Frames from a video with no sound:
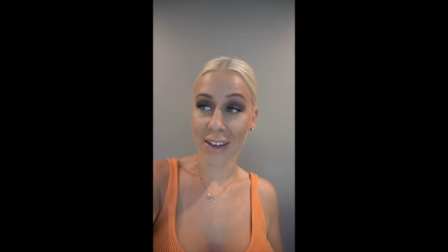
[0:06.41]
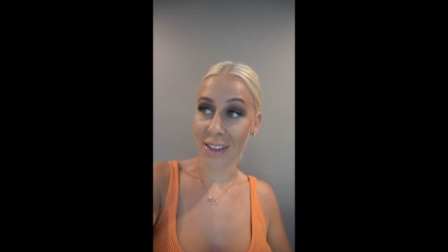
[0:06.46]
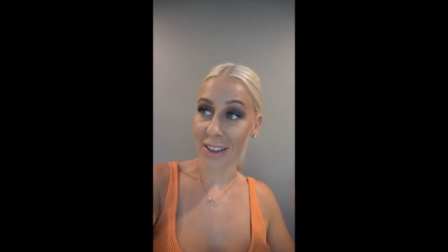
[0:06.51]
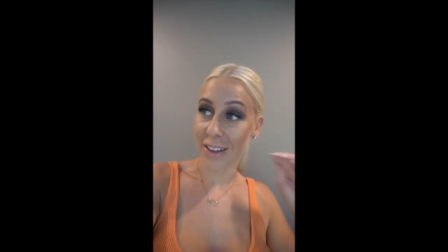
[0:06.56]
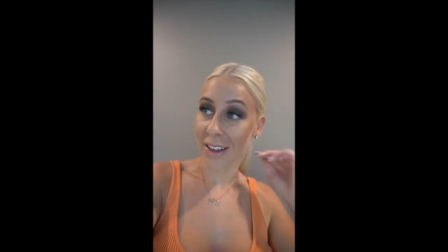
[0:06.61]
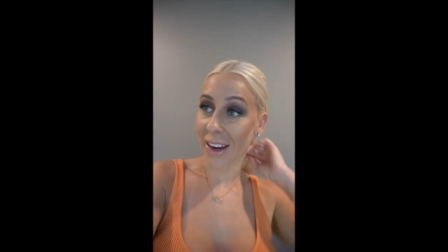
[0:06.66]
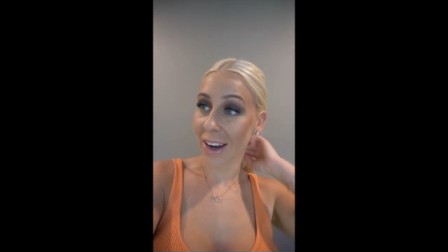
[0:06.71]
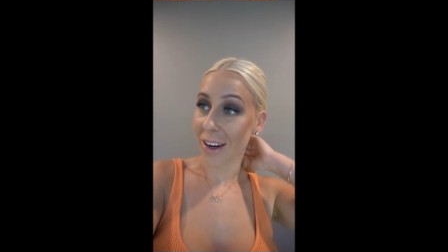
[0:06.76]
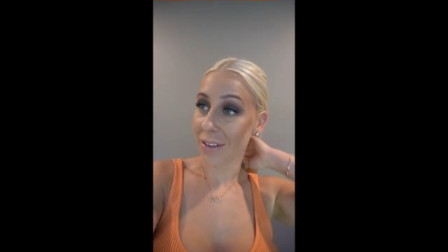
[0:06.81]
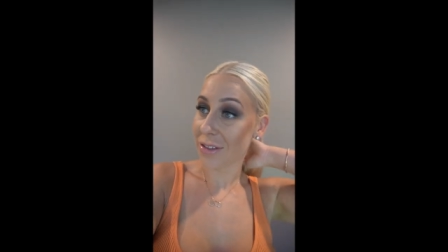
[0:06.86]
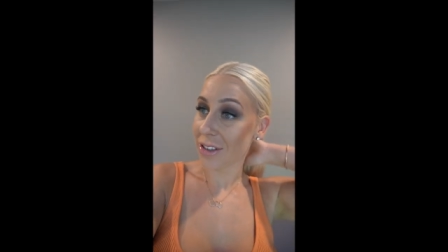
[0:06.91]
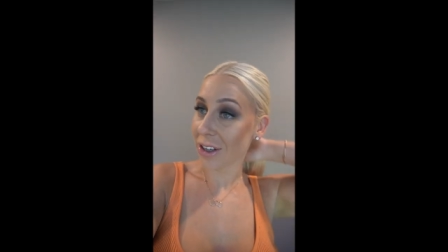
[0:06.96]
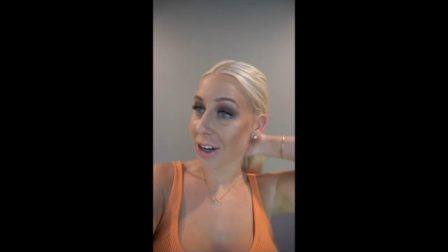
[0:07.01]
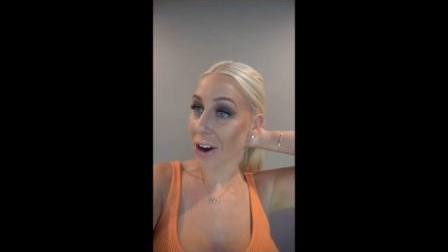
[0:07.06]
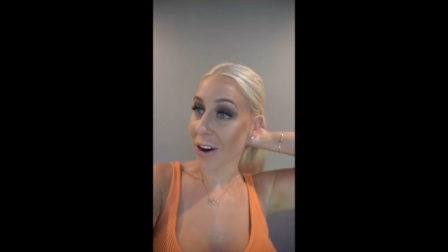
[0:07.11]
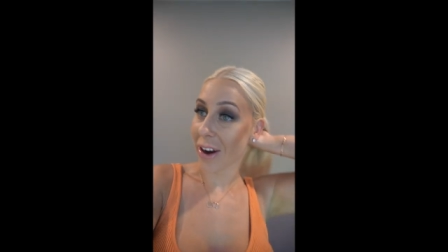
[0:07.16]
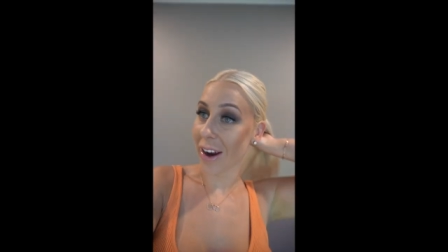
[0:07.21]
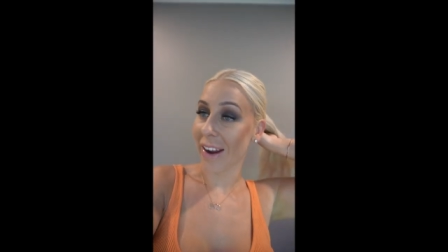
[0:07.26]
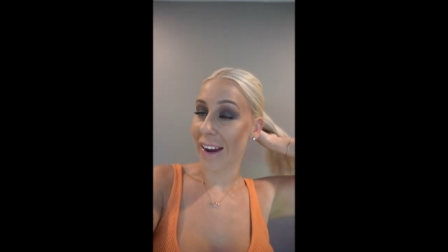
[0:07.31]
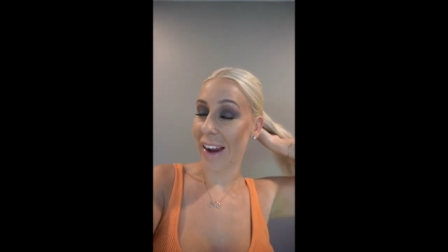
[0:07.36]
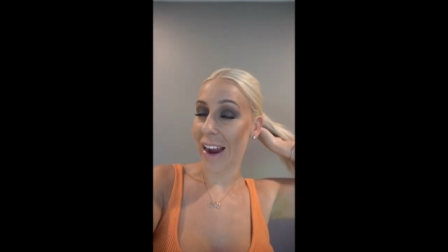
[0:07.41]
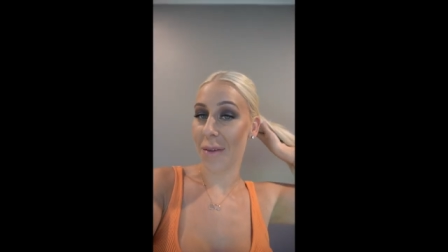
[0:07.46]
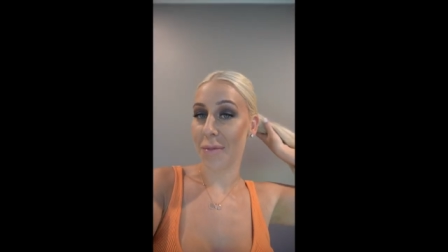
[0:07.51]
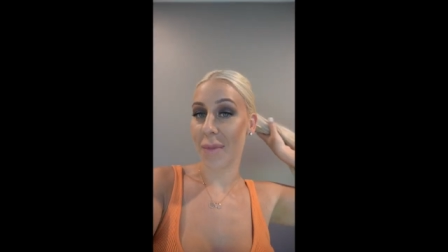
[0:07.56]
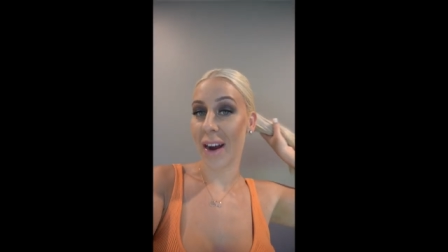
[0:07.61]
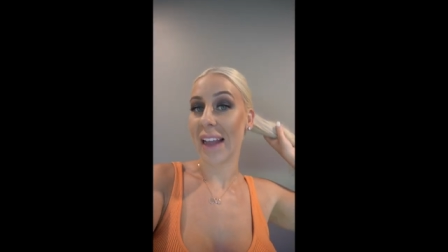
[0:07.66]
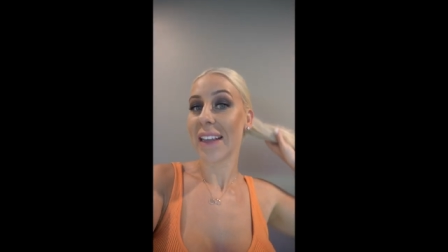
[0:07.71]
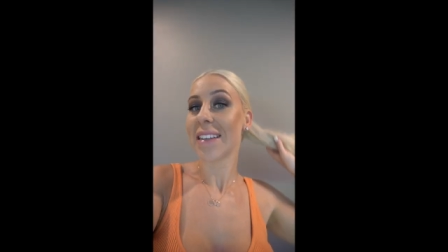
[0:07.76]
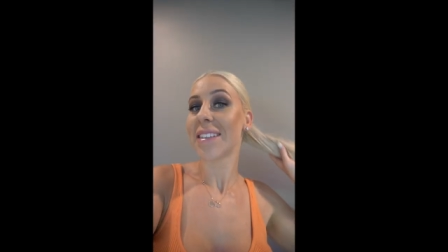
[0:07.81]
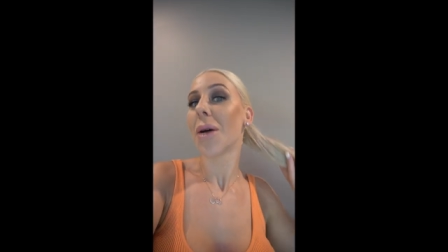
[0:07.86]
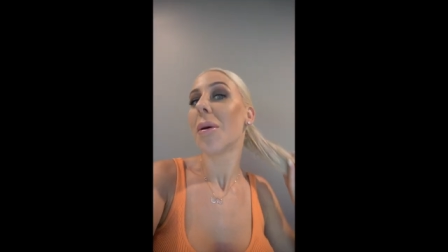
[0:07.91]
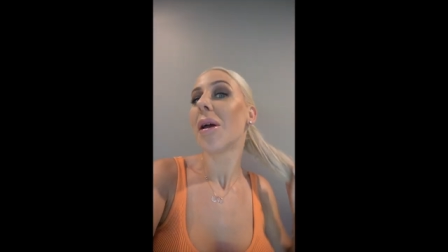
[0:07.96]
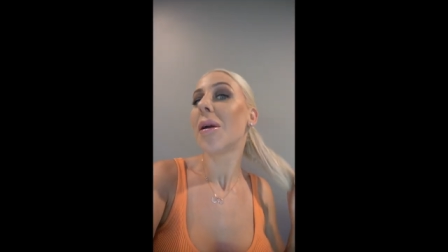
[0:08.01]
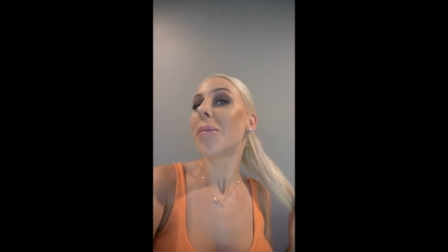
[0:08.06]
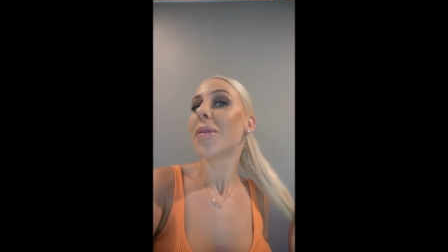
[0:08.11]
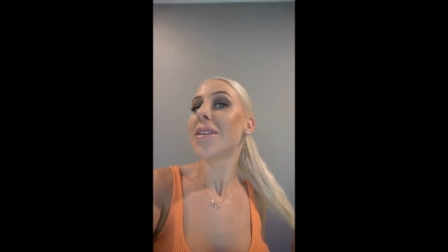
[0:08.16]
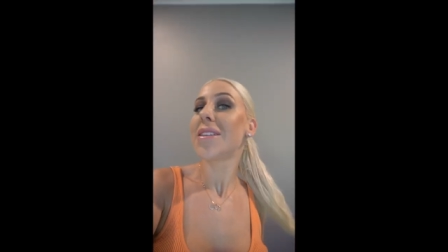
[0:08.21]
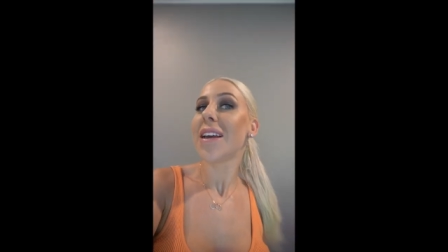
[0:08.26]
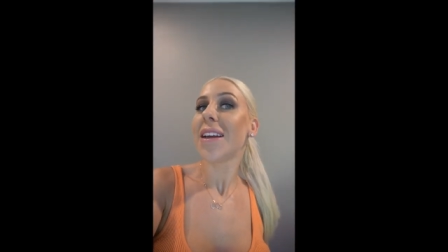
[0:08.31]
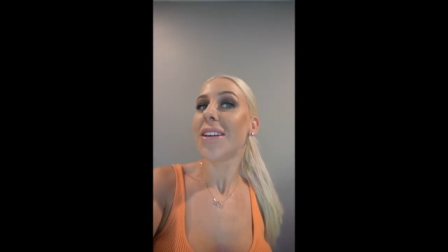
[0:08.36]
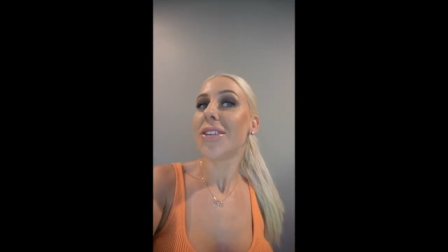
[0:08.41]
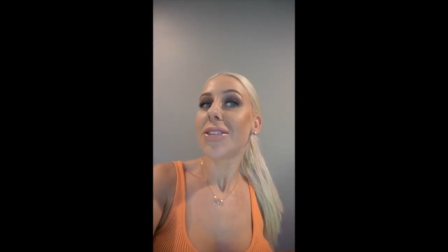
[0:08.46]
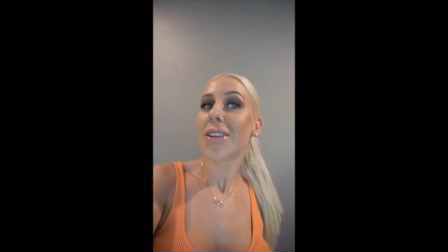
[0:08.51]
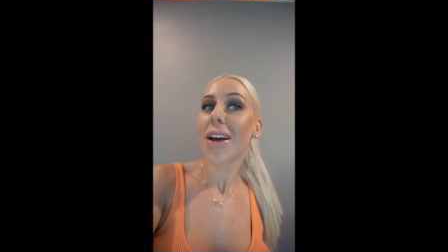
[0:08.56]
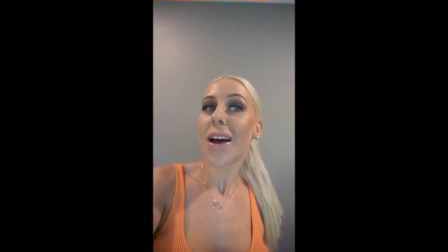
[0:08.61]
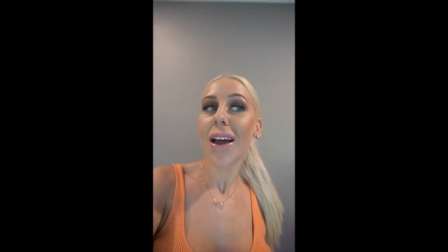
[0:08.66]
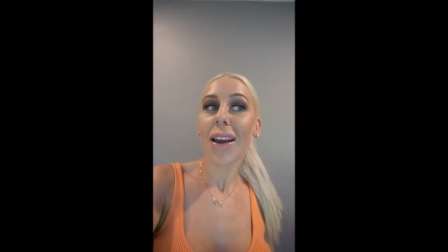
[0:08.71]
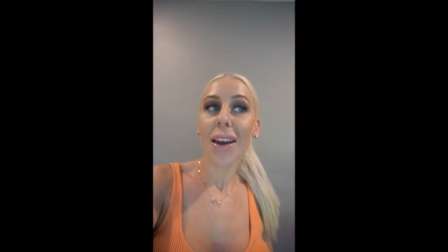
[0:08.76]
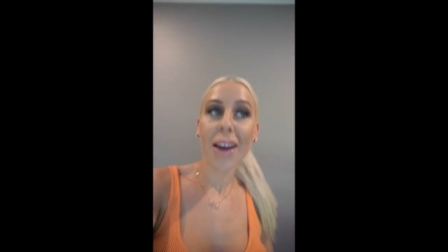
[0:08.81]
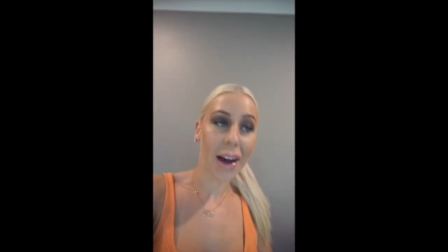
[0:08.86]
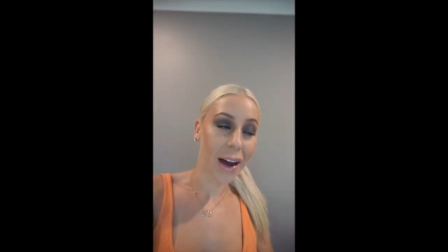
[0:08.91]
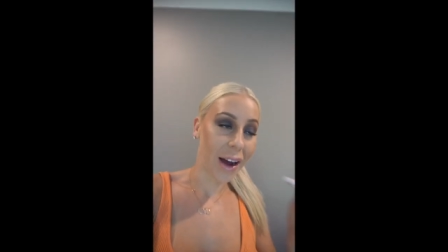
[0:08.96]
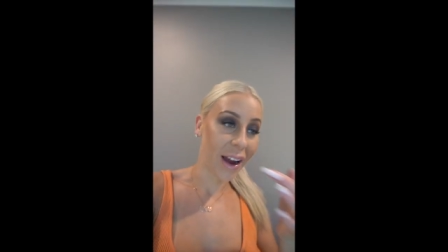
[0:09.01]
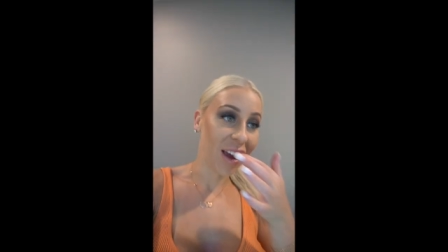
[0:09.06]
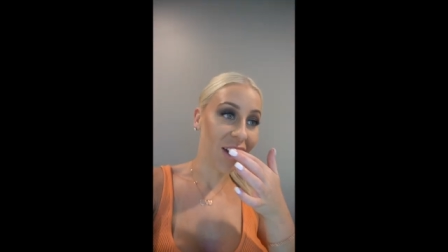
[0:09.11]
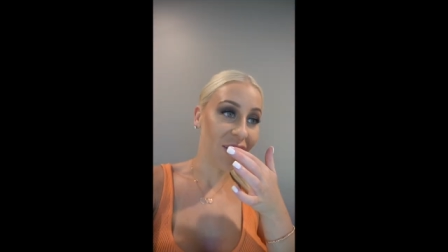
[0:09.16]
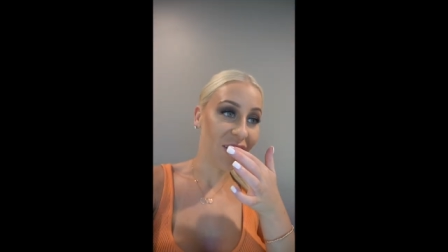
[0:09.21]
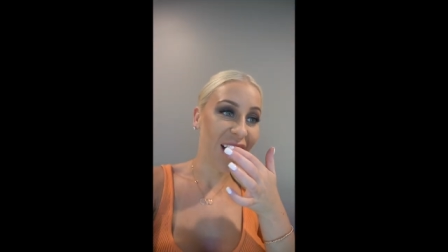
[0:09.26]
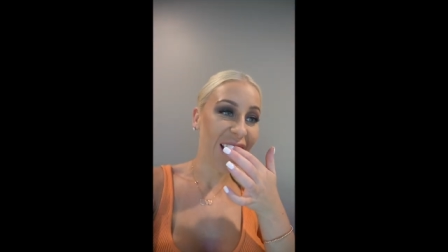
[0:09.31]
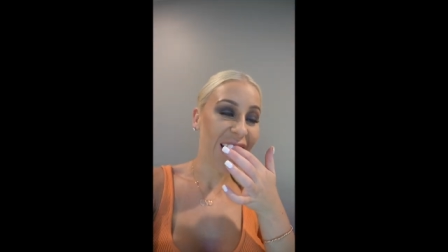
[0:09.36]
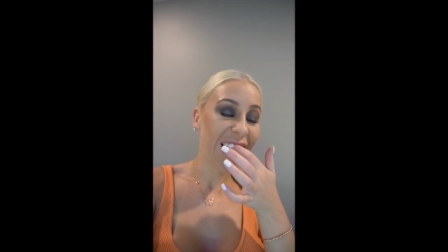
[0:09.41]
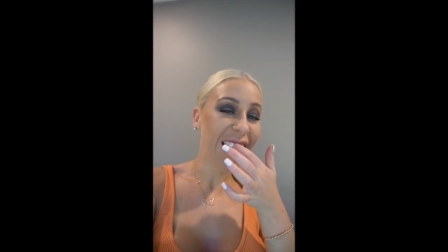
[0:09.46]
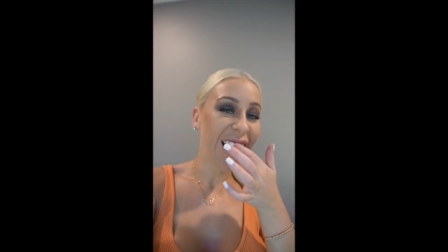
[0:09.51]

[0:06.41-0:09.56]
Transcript: to leave to go and get my stomach procedure done. I am,